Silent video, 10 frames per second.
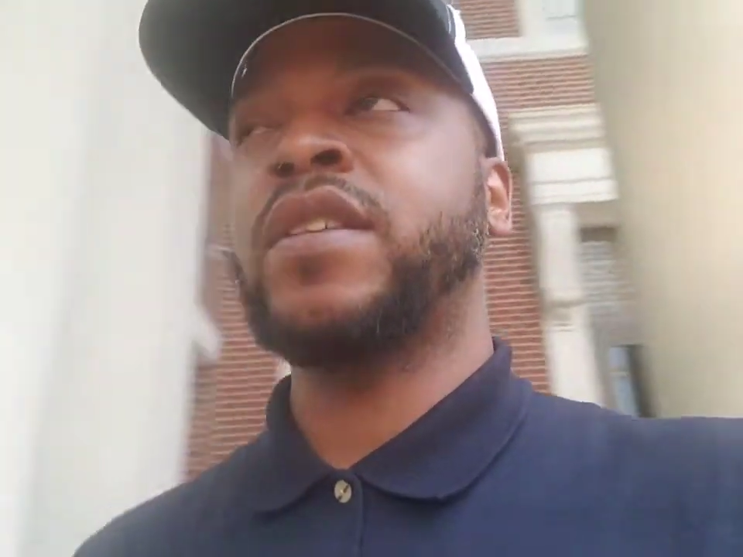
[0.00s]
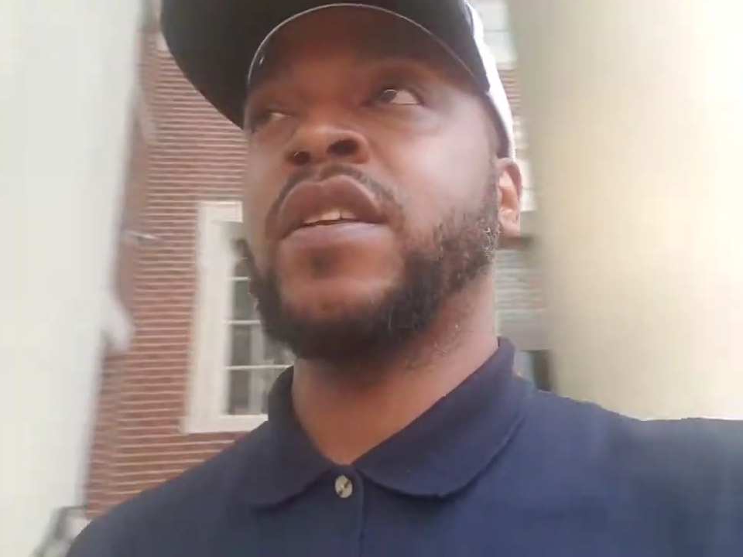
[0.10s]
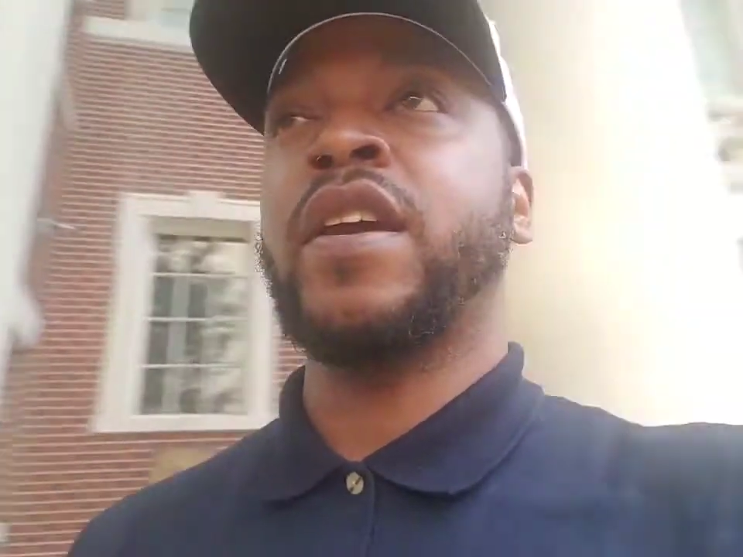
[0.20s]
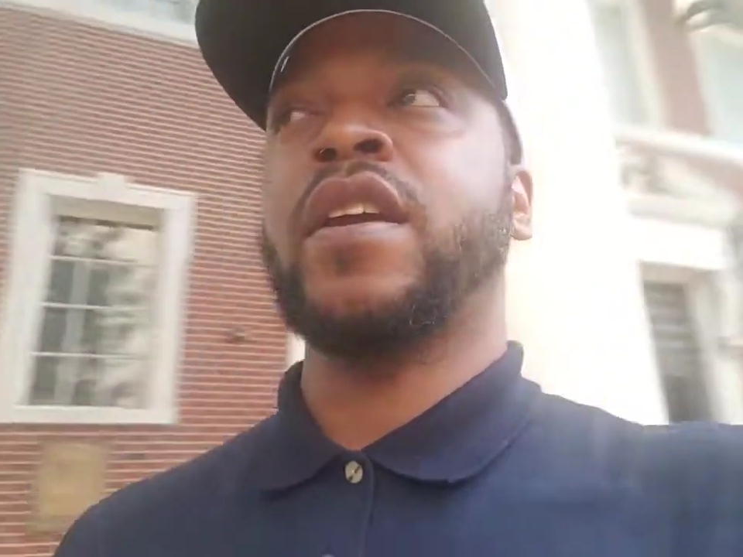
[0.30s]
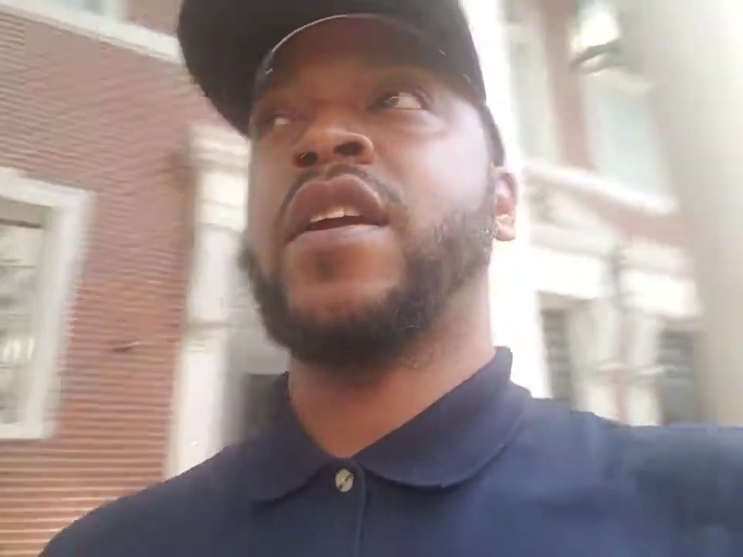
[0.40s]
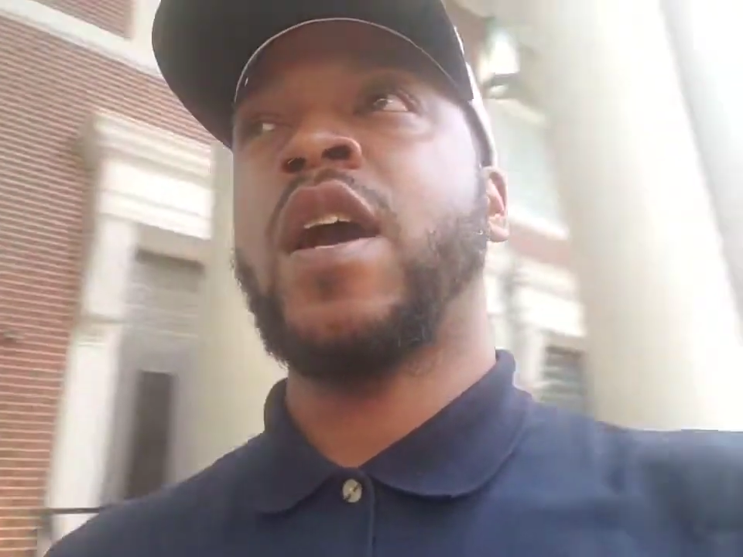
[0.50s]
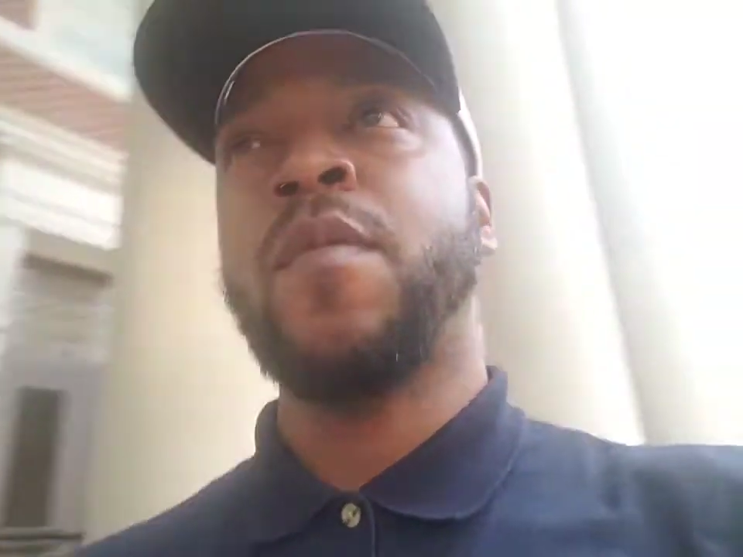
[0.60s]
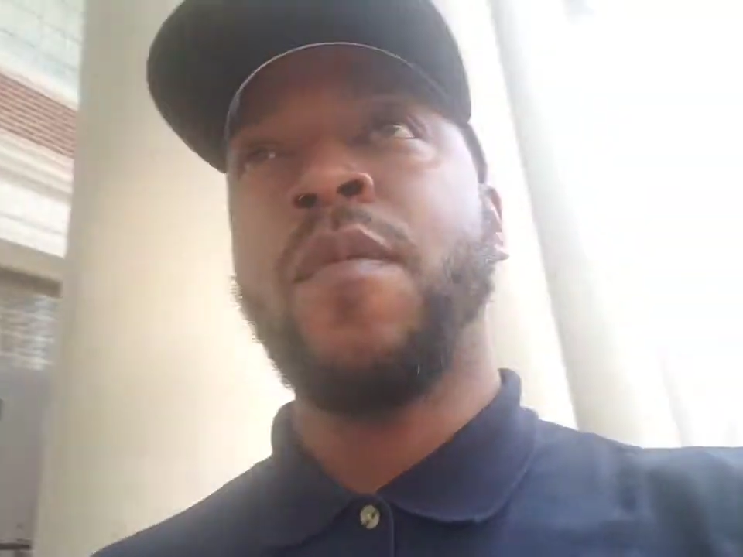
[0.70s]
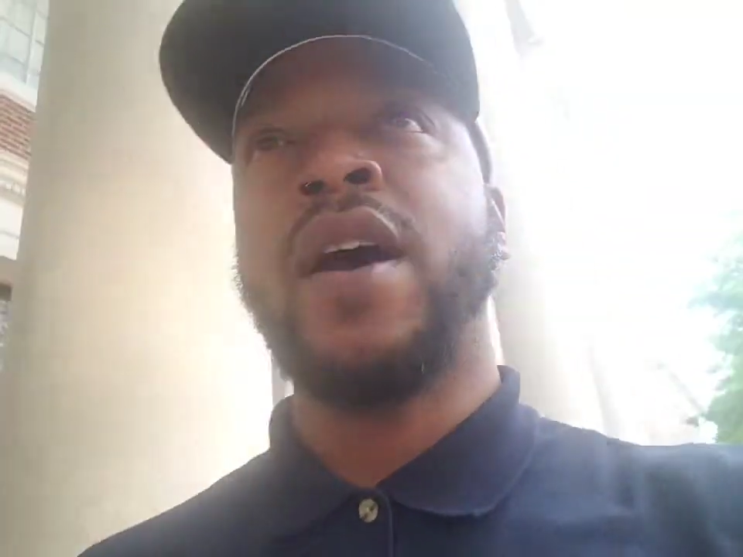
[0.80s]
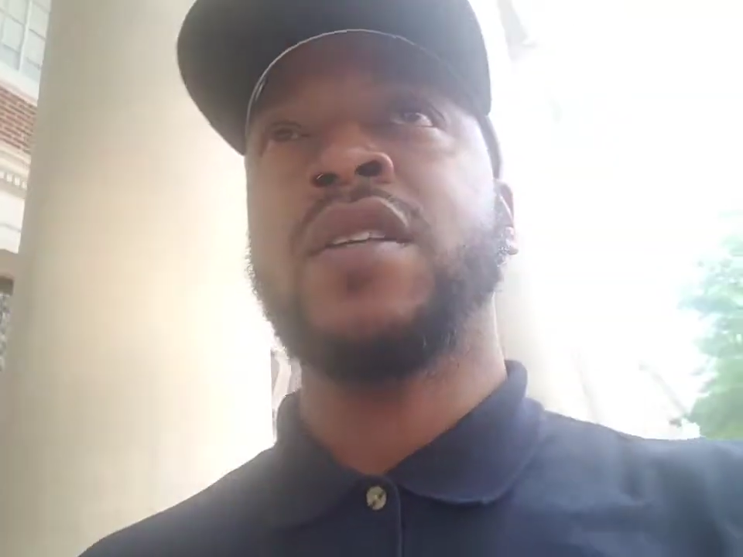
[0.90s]
and they
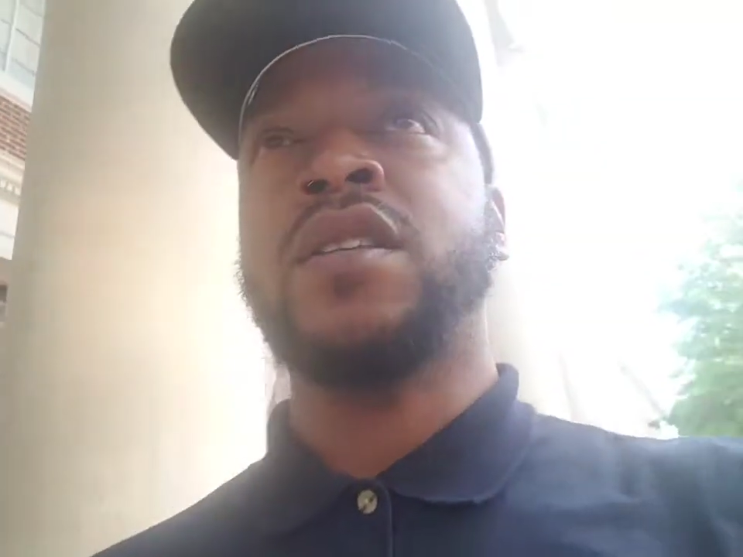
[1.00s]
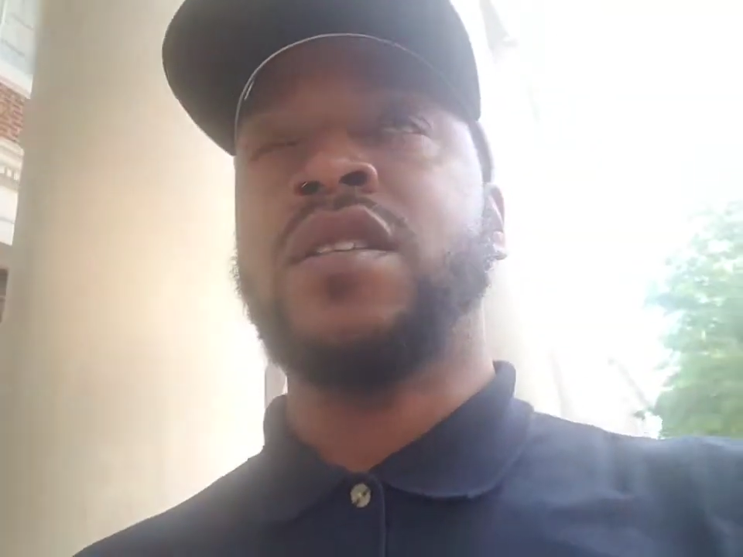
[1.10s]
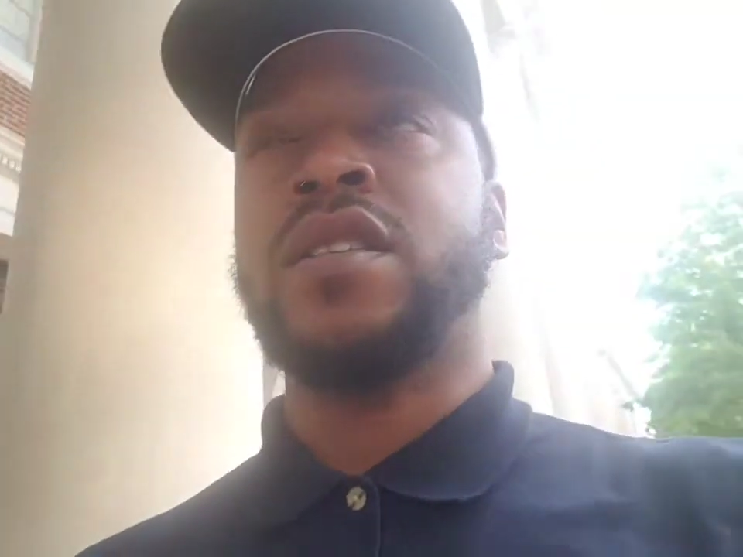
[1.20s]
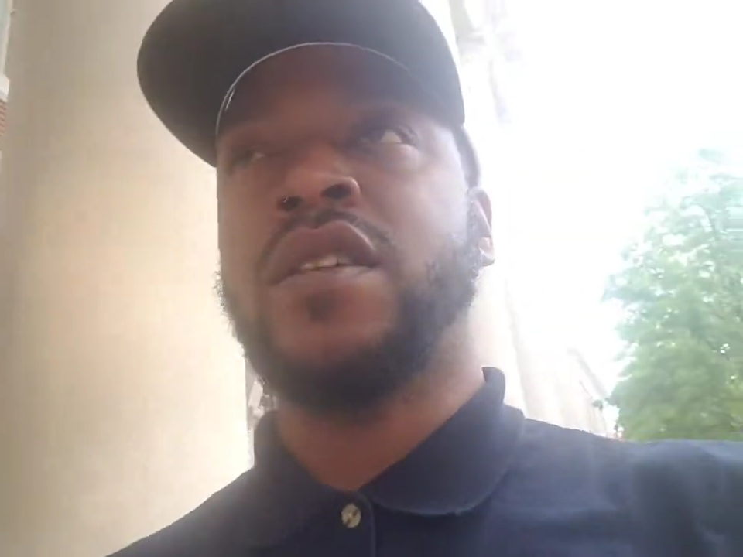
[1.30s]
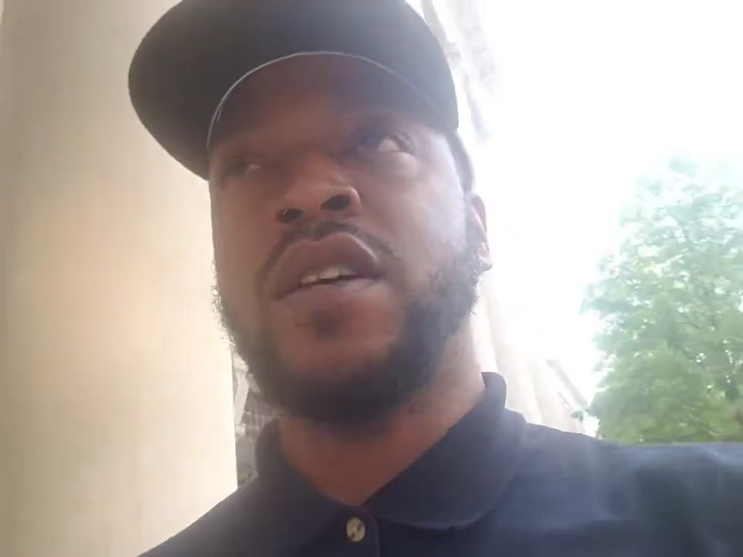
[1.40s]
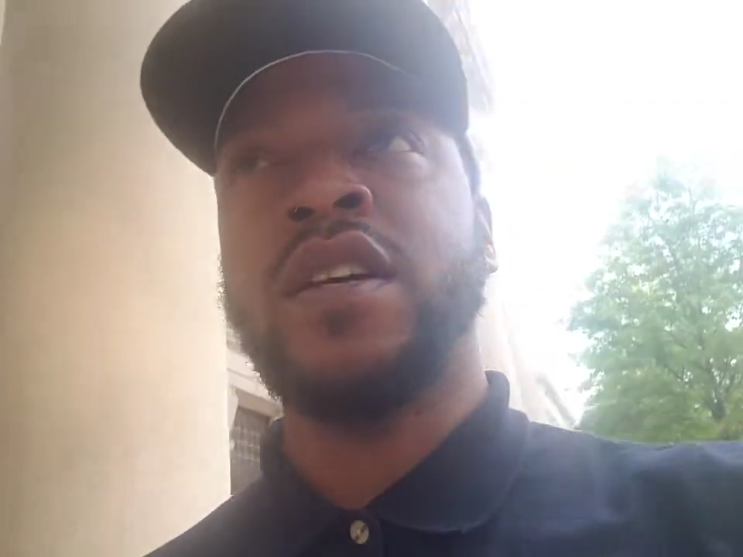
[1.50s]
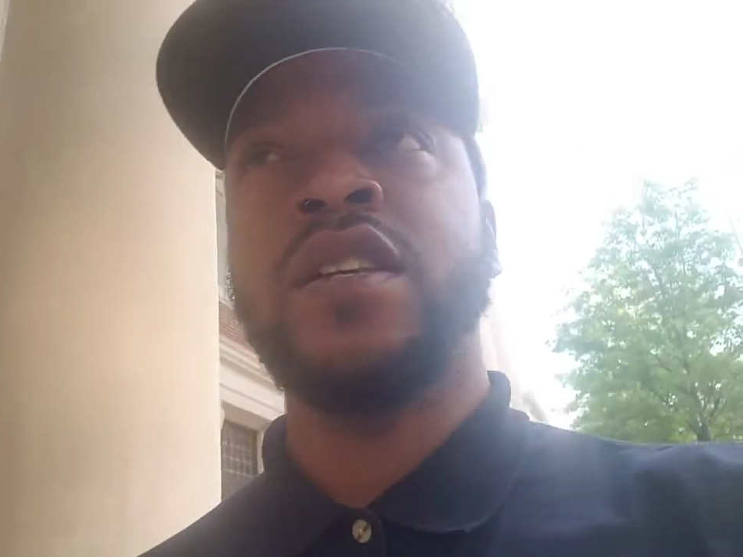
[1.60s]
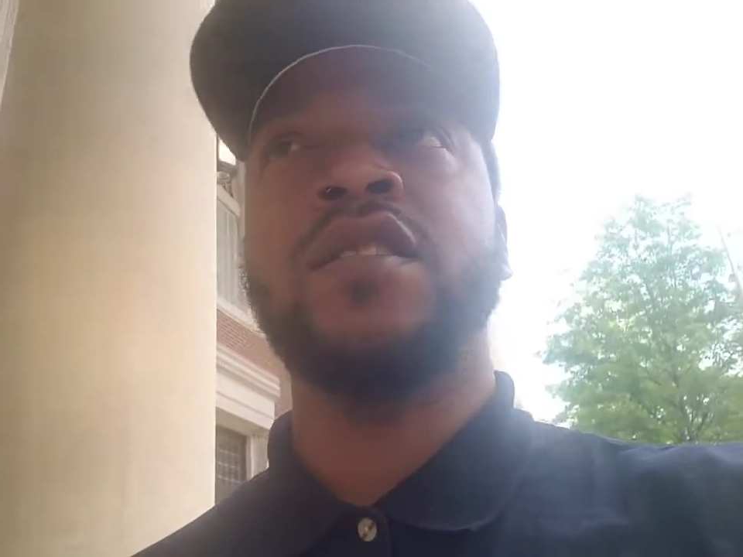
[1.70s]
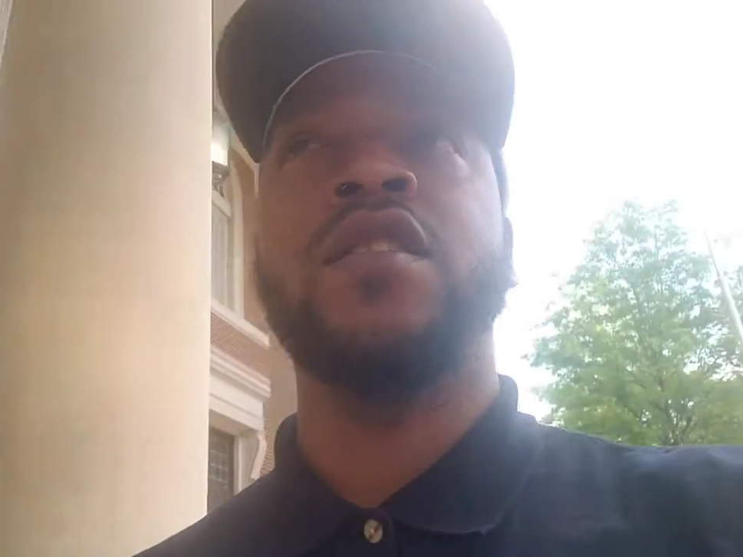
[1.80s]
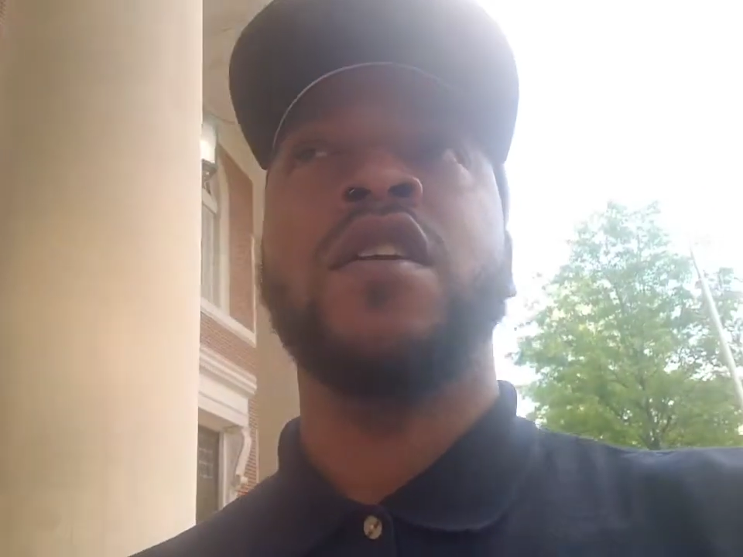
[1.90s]
compromise and discuss